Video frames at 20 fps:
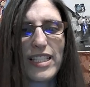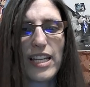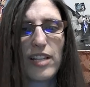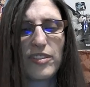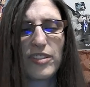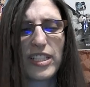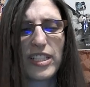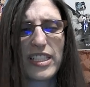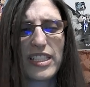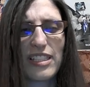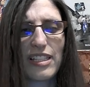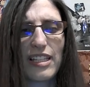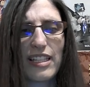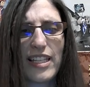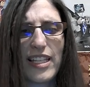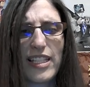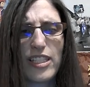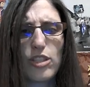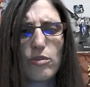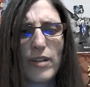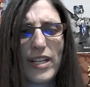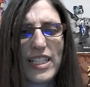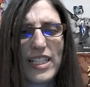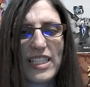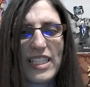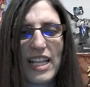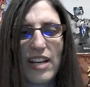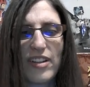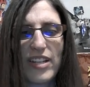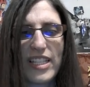now, is uh, that's twice
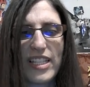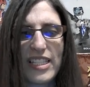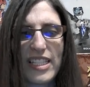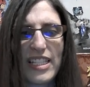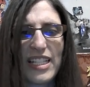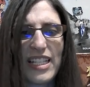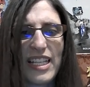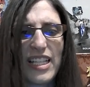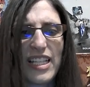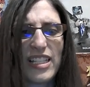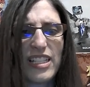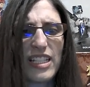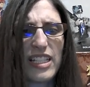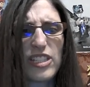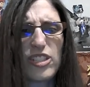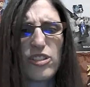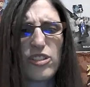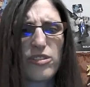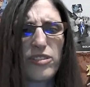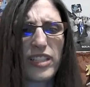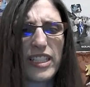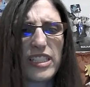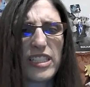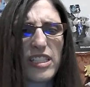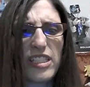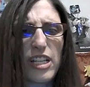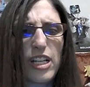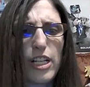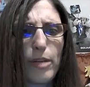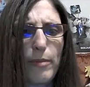now, isn't it? And it's too late
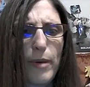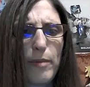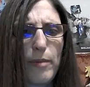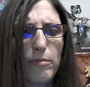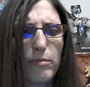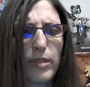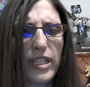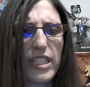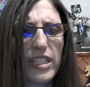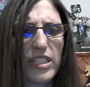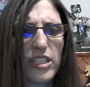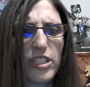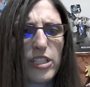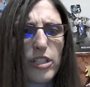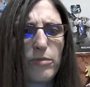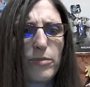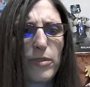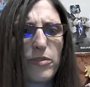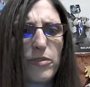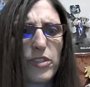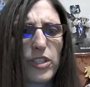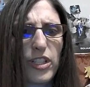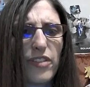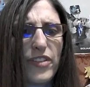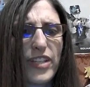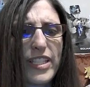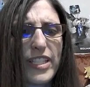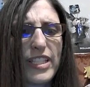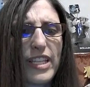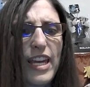to talk about breaking the terms of
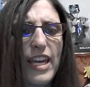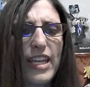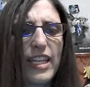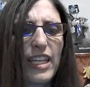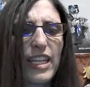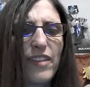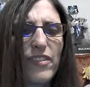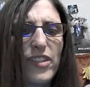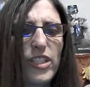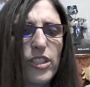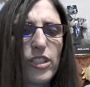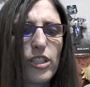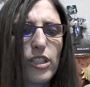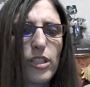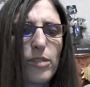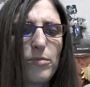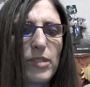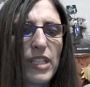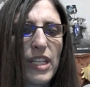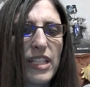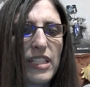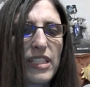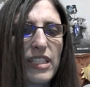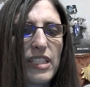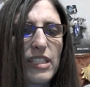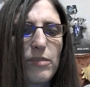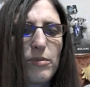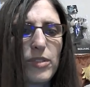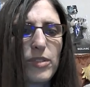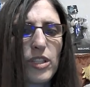service. Given the
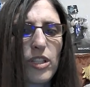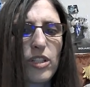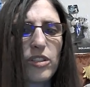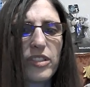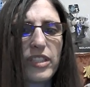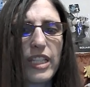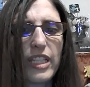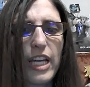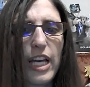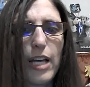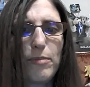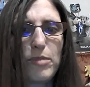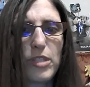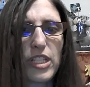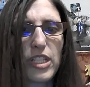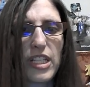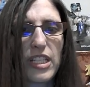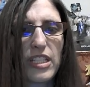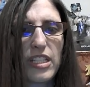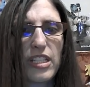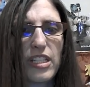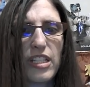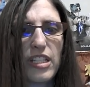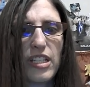circumstances, it was our only option.